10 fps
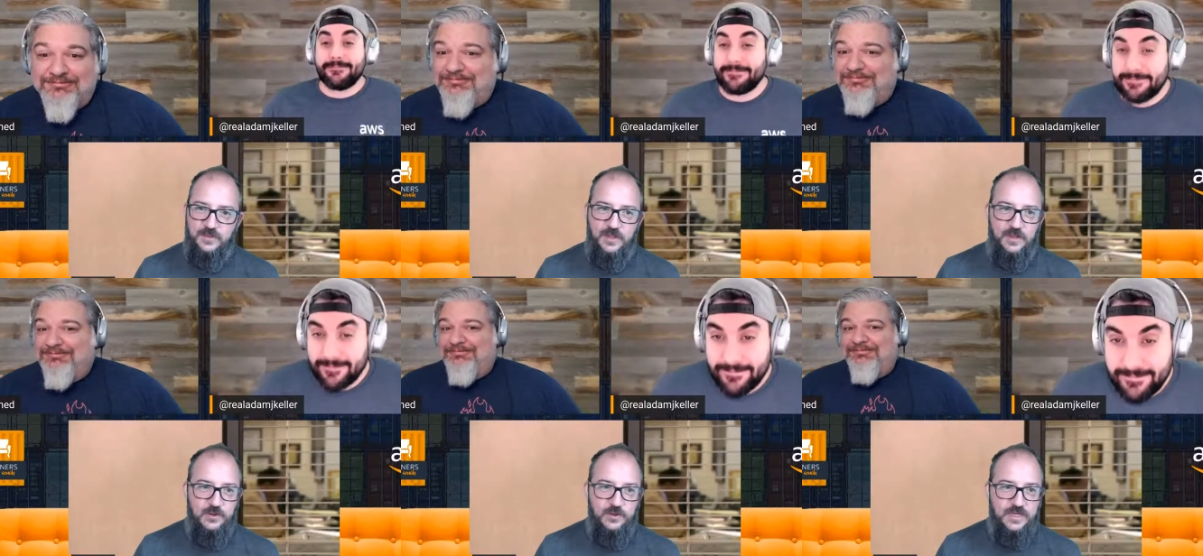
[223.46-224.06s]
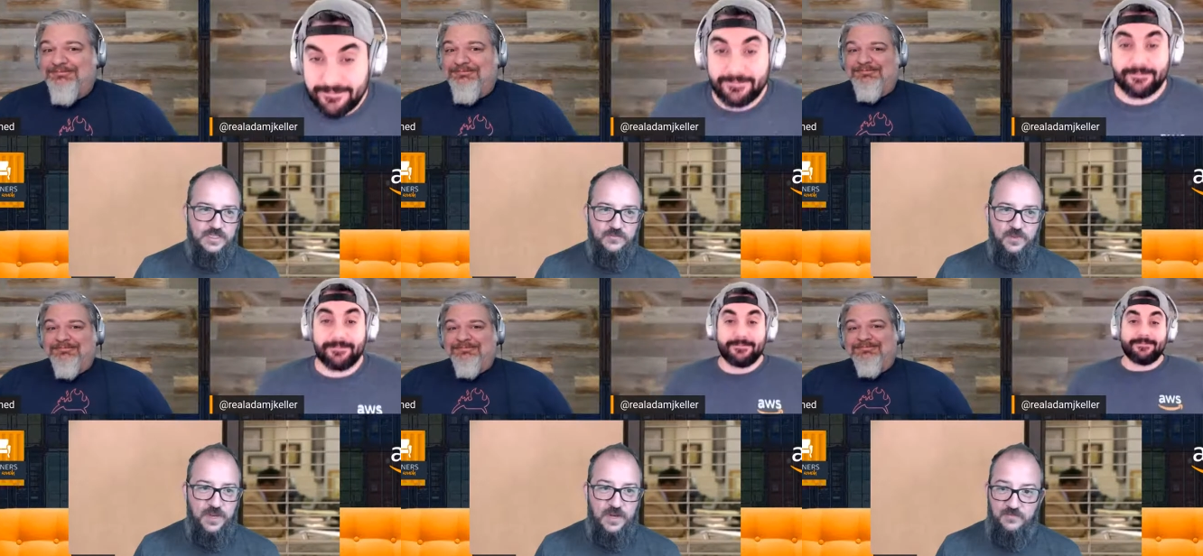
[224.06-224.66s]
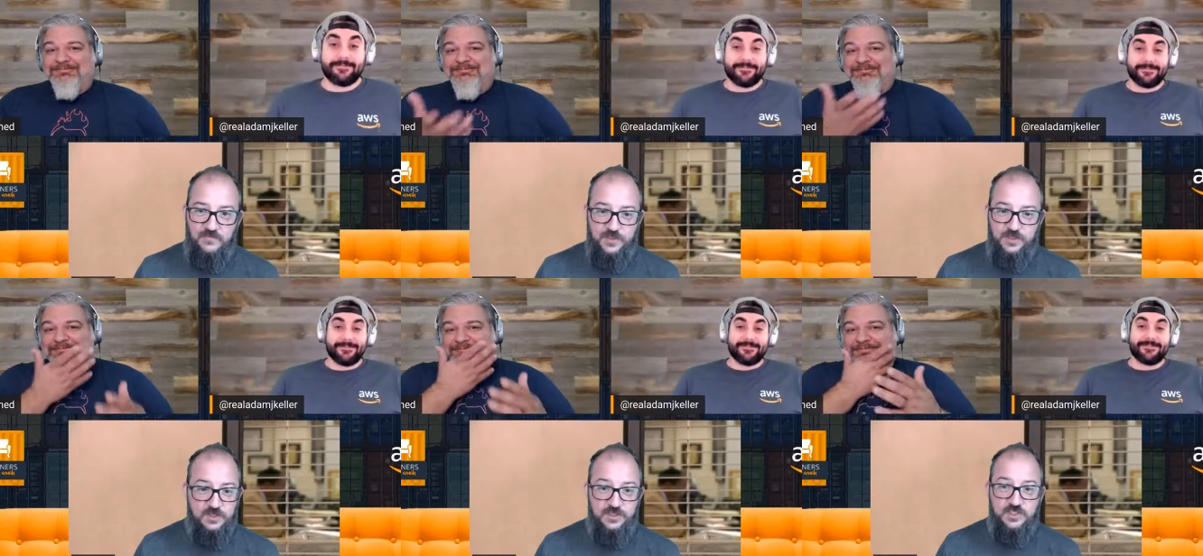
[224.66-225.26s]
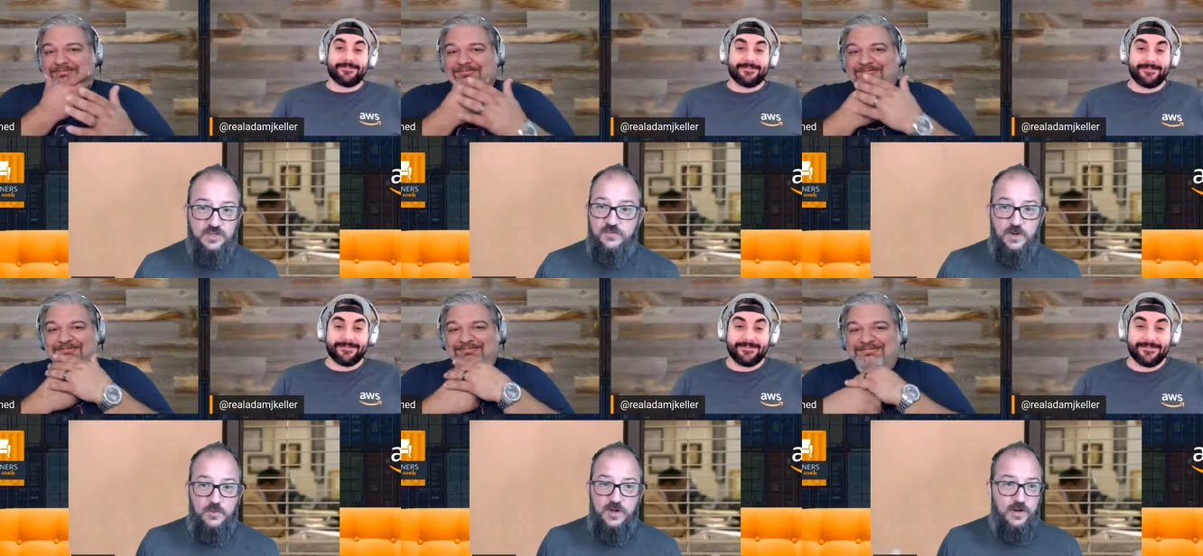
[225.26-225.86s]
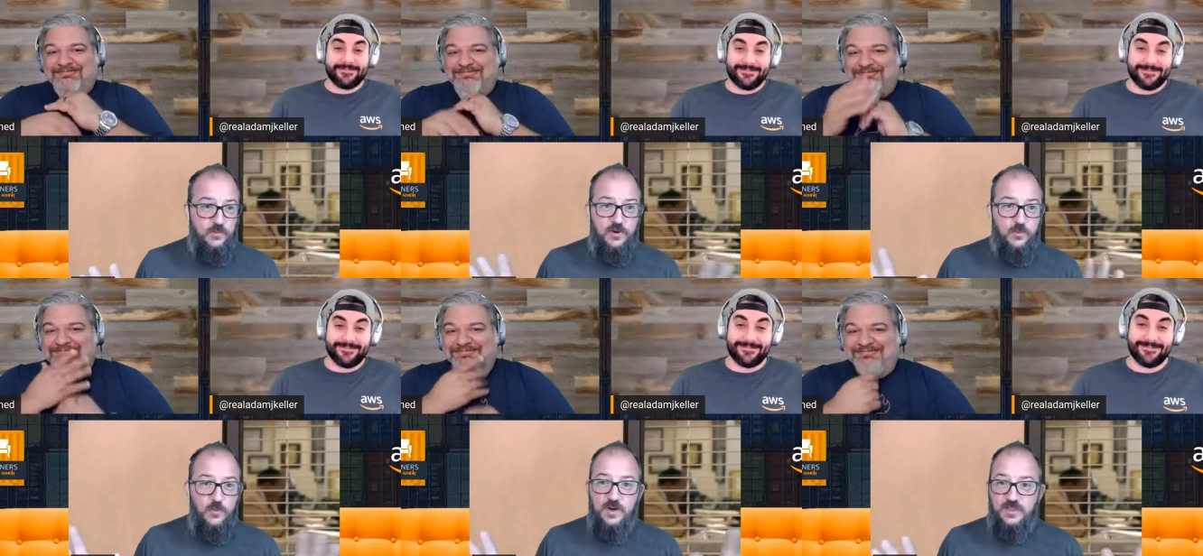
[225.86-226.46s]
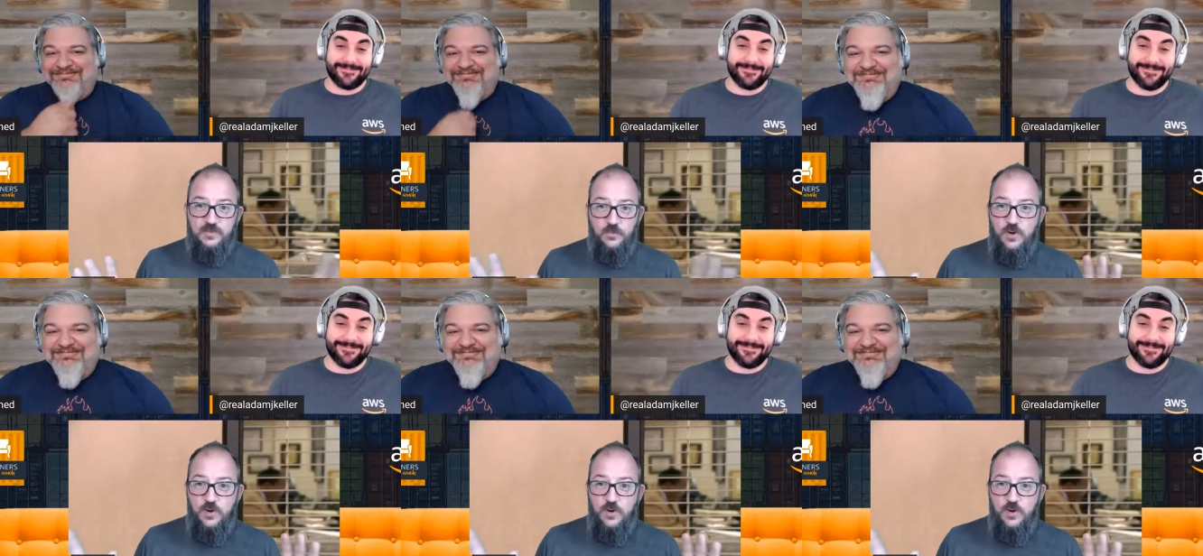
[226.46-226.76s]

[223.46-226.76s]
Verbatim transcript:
Speaker 1: I don't know. You guys have a lot of infrastructure stuff going on. Mm. We're we're hmm.